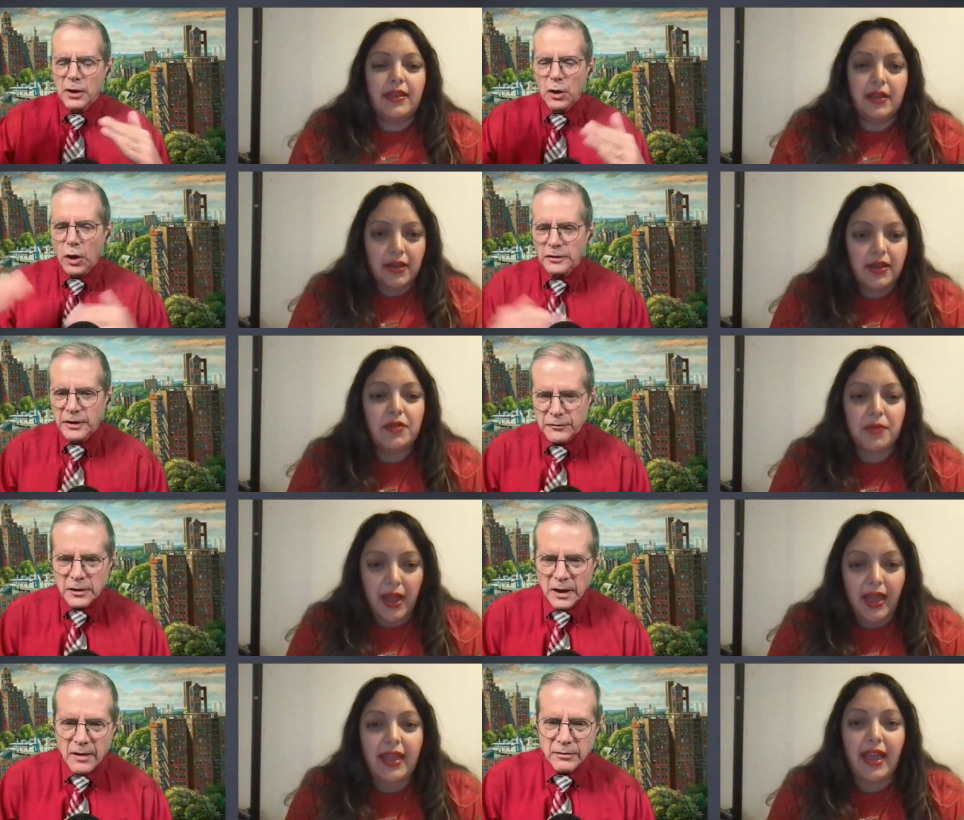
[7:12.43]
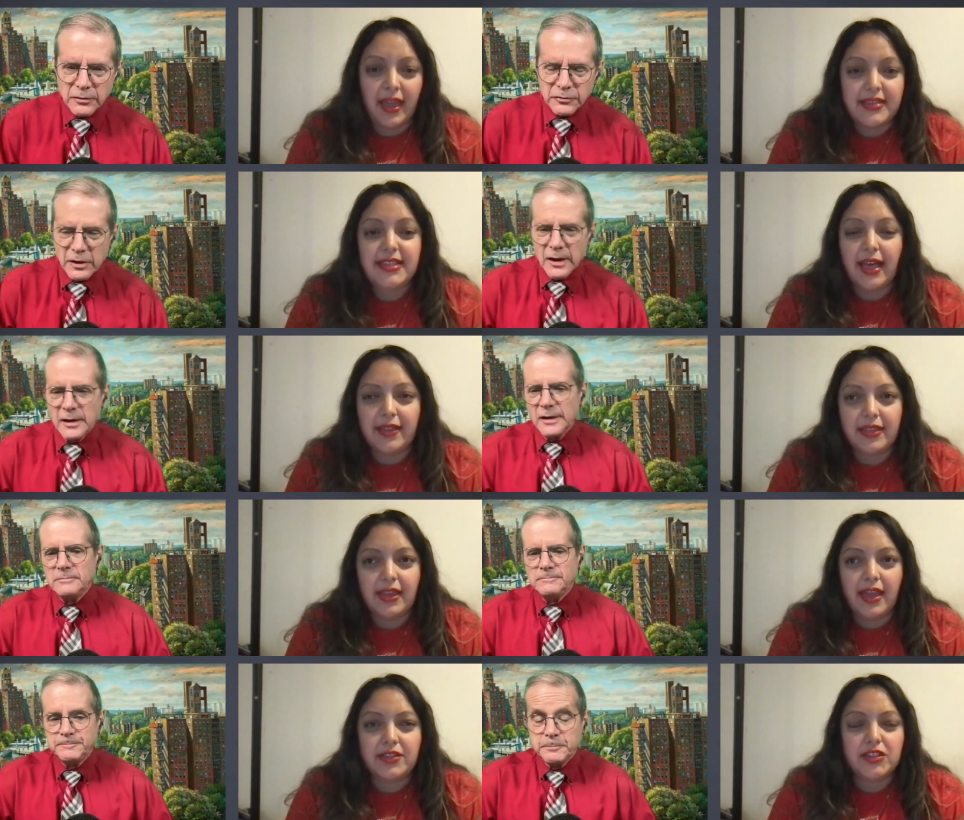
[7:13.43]
Speaker 1: at all different levels right
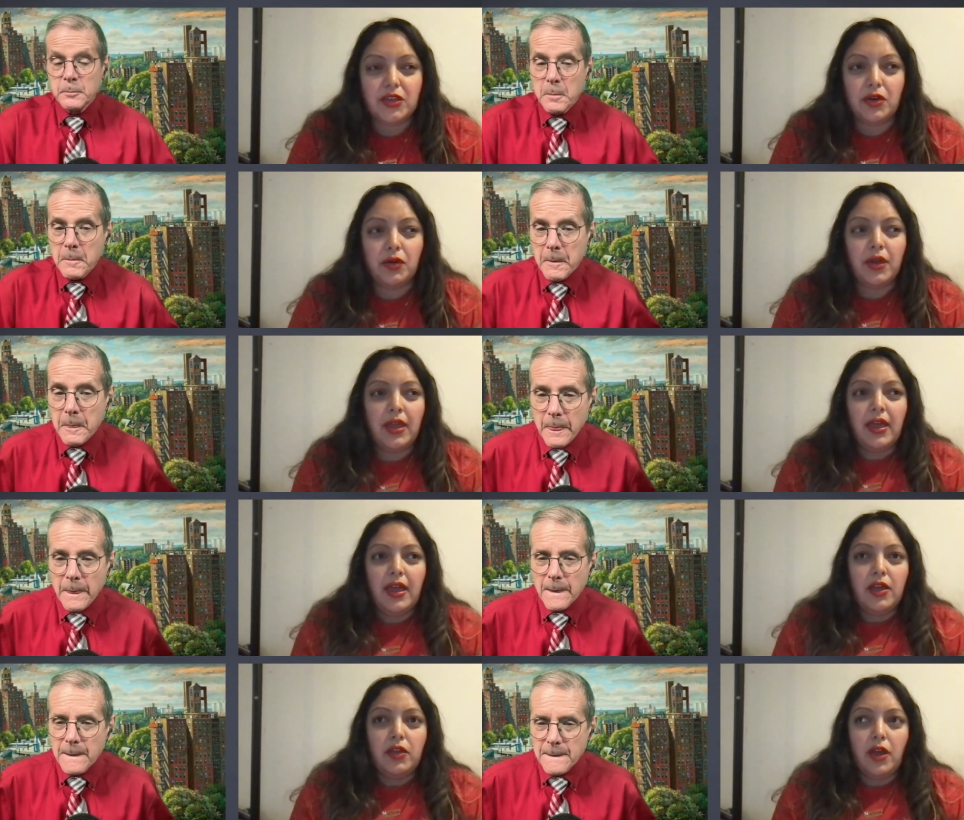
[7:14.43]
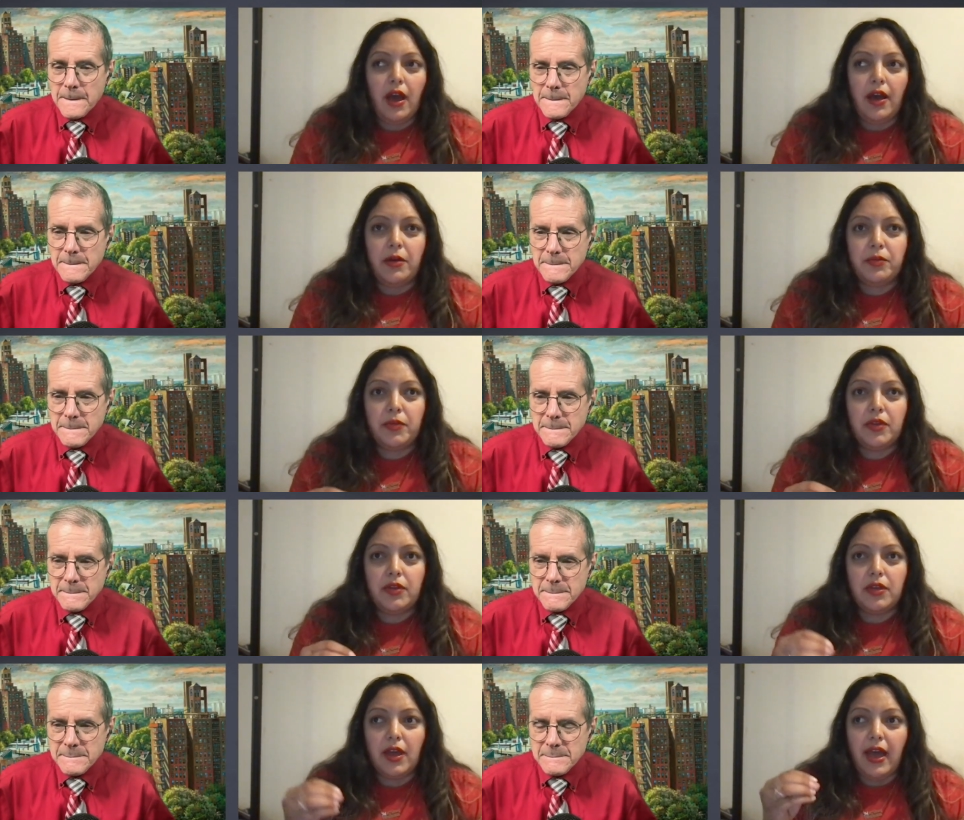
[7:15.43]
exactly and so um
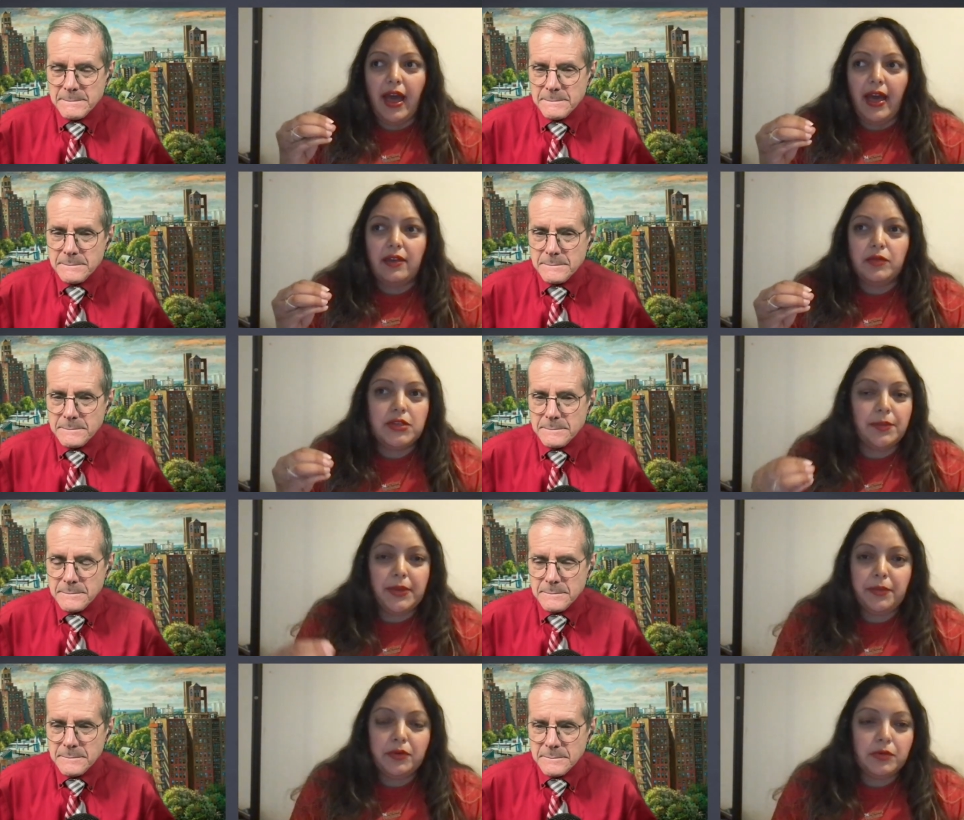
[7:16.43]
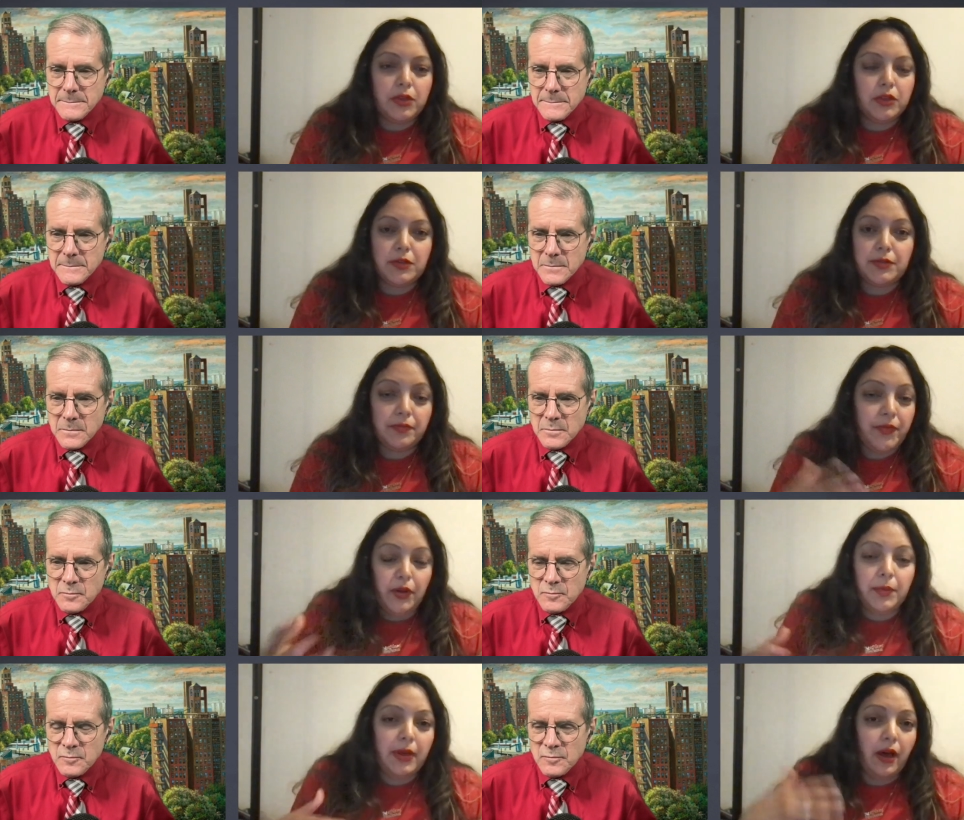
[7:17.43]
some people you know
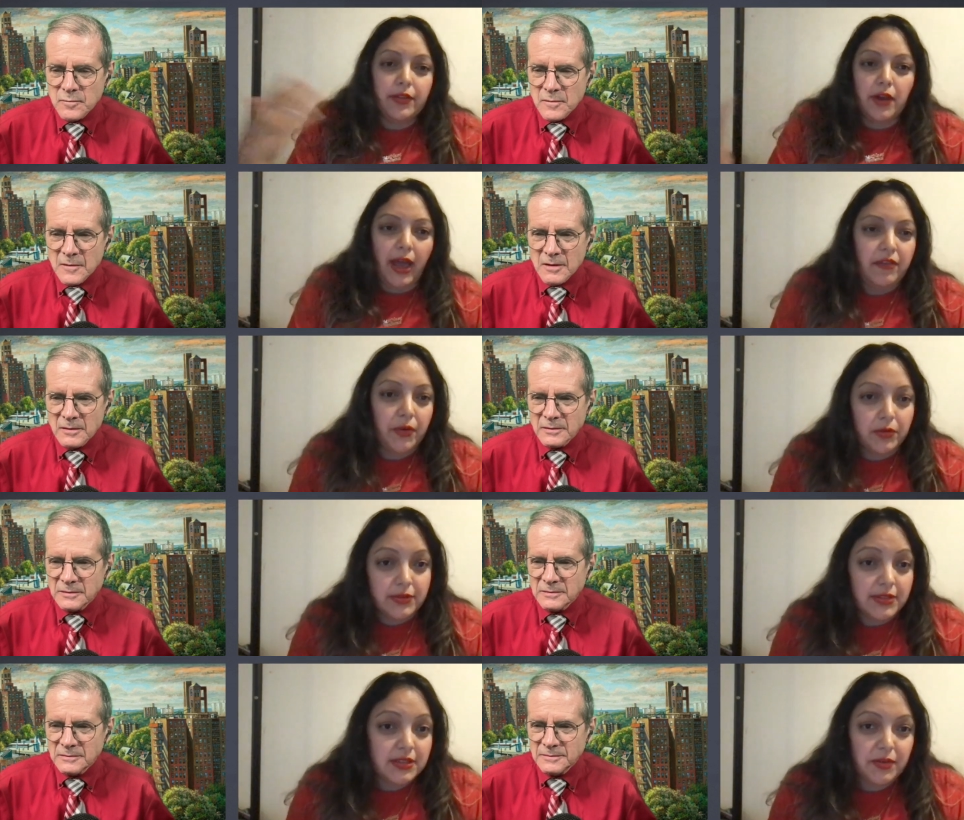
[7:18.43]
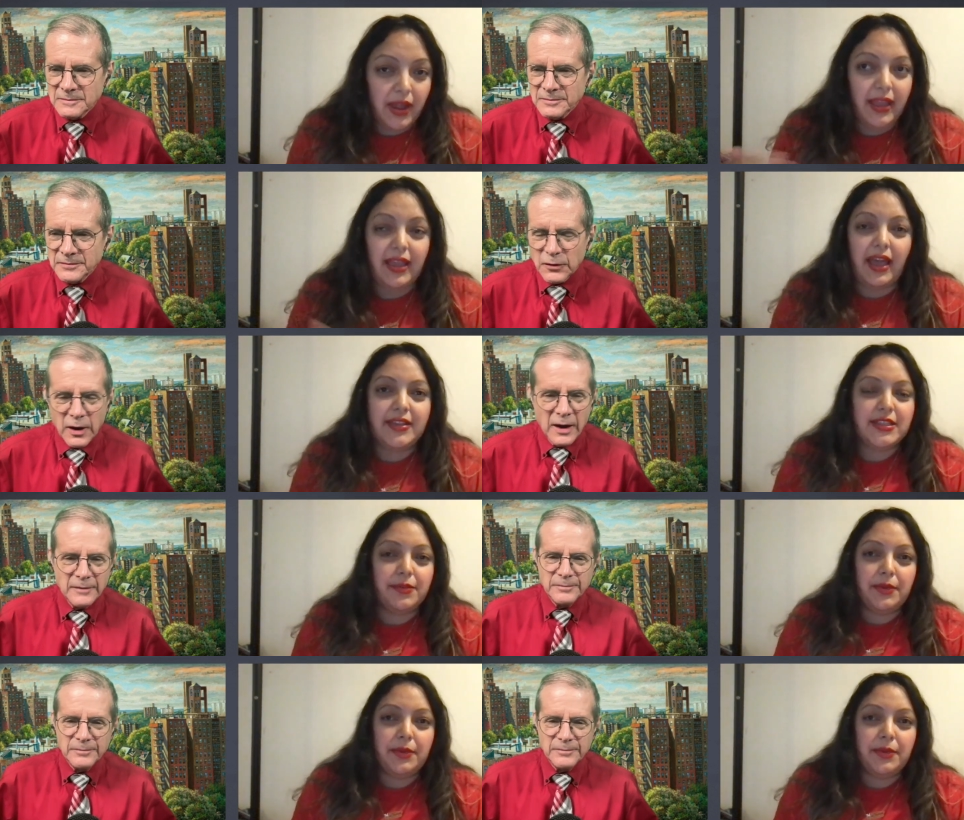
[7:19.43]
film on their iphones right? right and